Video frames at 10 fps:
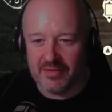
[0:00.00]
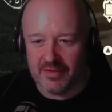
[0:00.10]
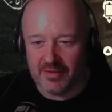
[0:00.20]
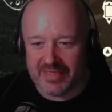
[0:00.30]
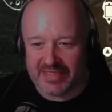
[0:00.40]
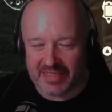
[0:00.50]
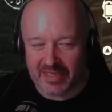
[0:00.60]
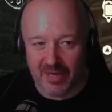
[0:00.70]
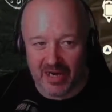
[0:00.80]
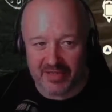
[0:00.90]
Oh, he's the
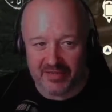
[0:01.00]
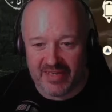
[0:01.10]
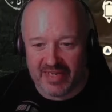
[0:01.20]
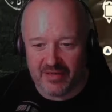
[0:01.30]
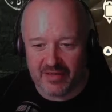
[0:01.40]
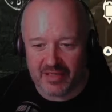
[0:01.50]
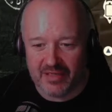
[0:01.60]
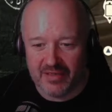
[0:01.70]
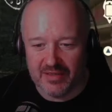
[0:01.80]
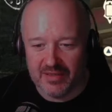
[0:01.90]
commander here, look.
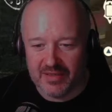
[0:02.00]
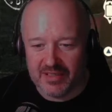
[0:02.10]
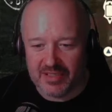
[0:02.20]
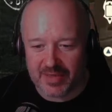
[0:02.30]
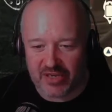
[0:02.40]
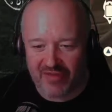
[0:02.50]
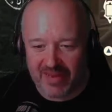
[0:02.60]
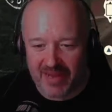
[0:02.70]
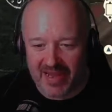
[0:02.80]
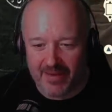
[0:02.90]
Should we
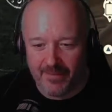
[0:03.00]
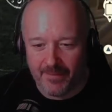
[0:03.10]
creep in?